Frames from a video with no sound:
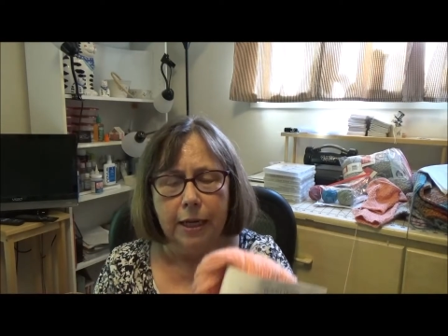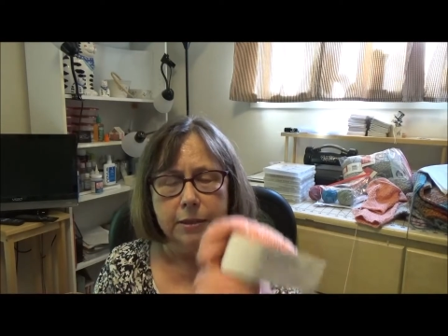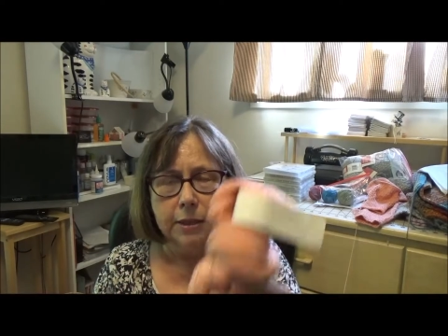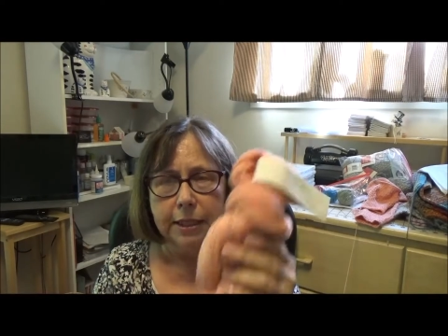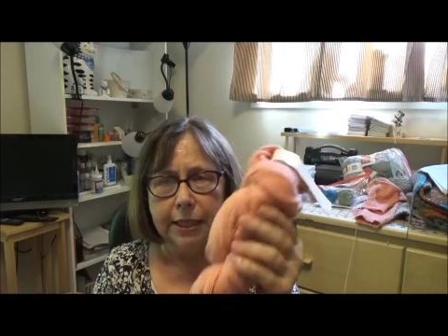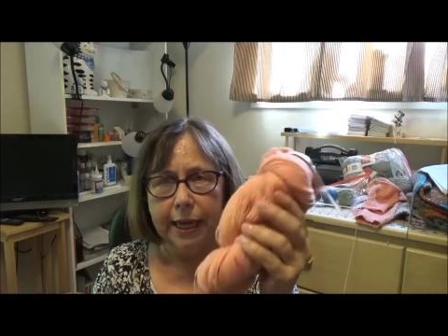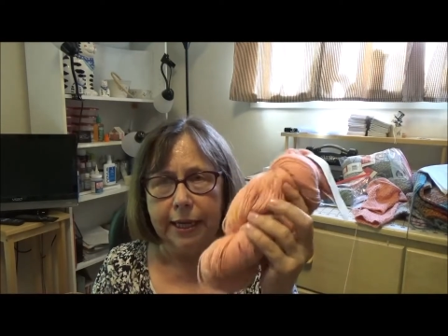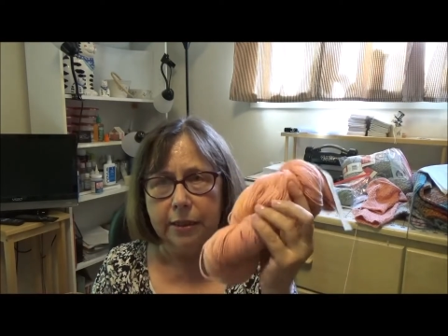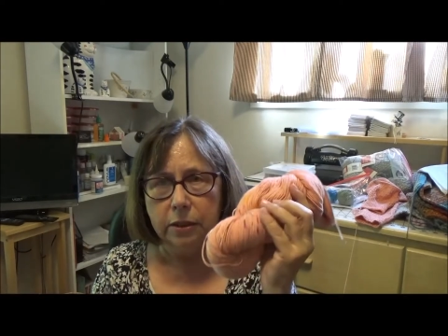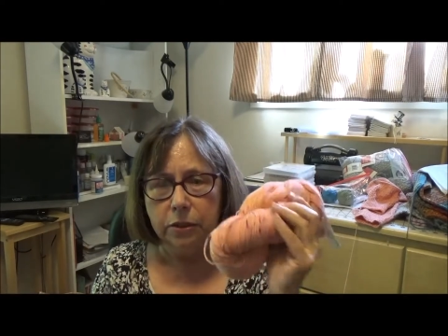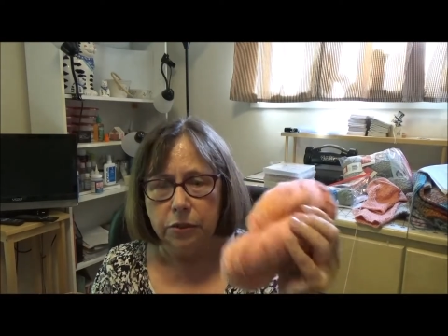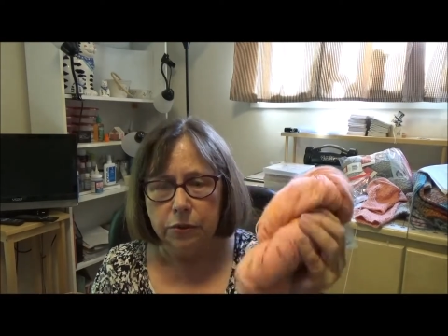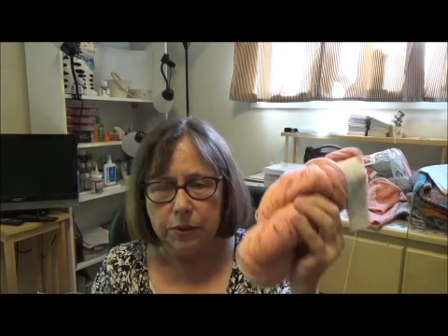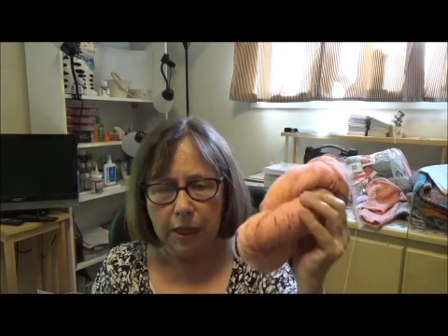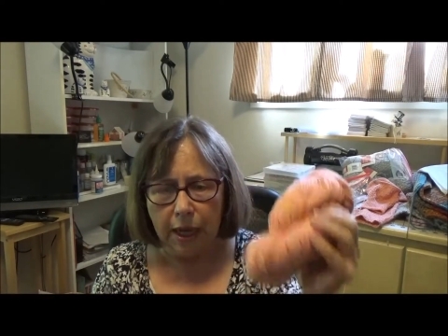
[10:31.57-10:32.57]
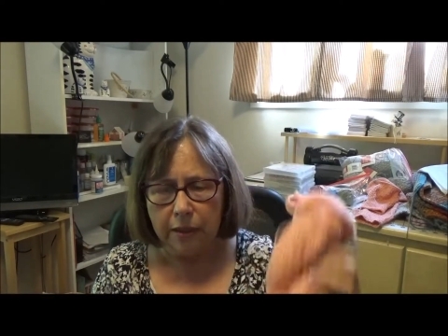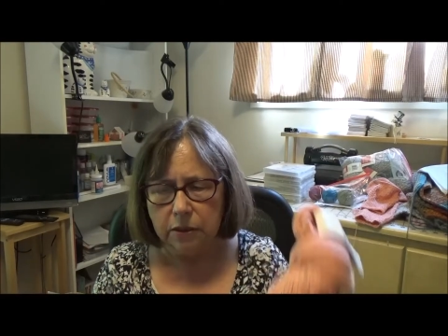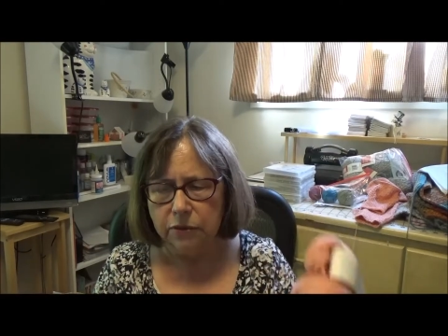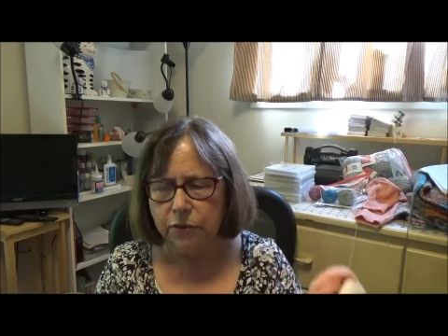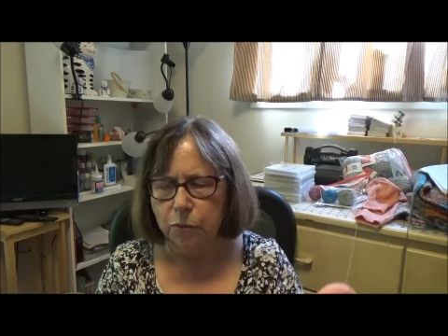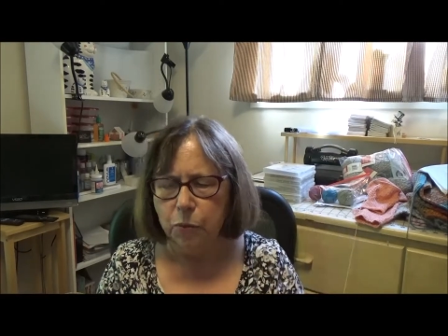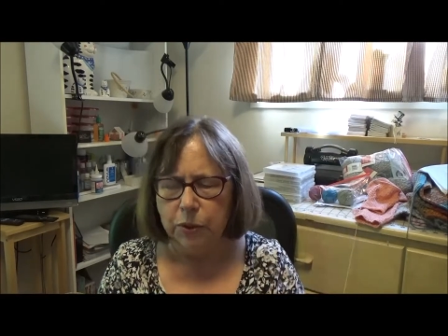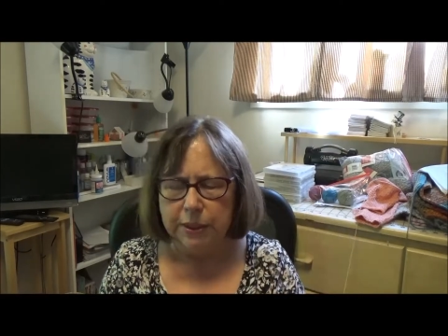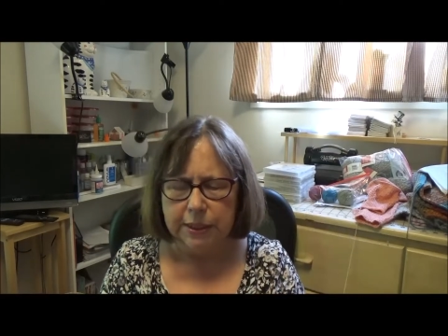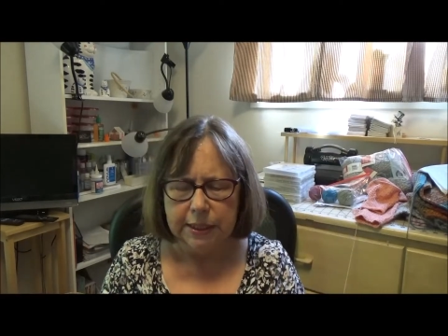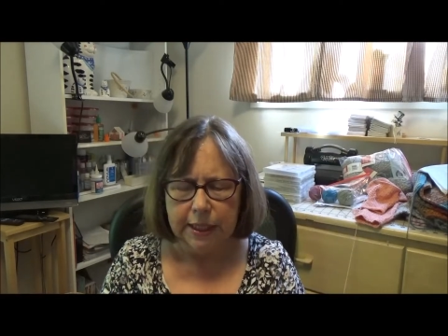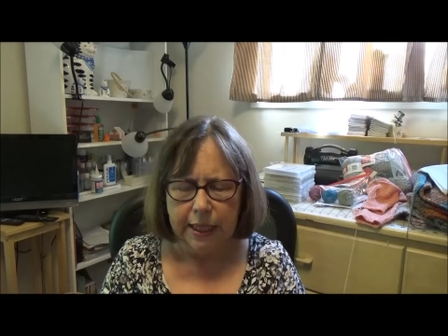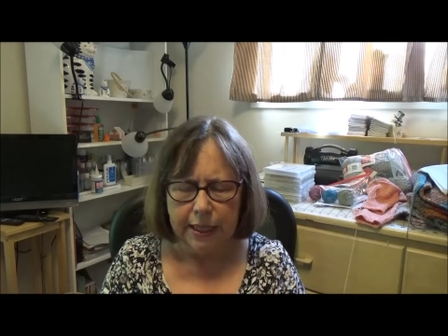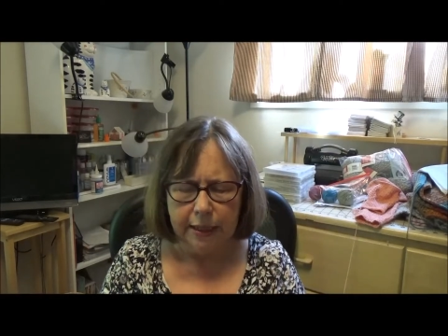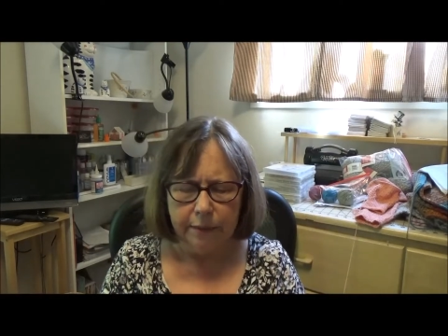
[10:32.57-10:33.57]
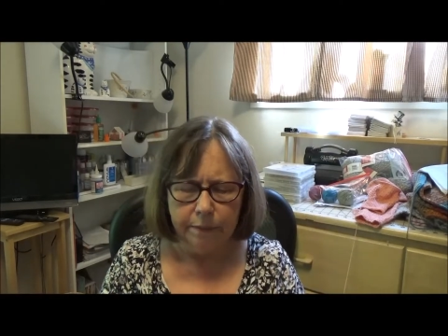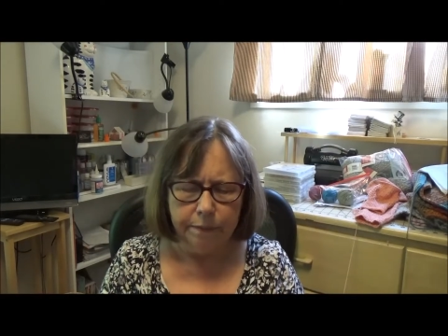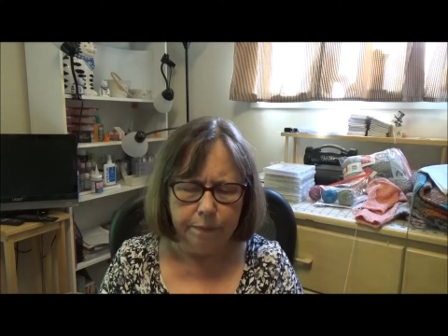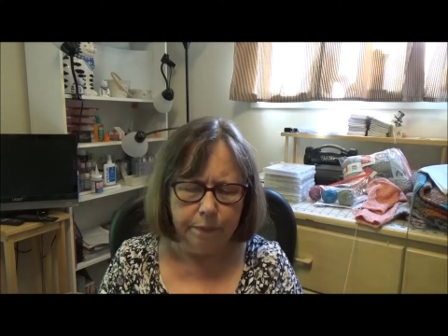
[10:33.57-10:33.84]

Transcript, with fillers: to get two socks from one skein.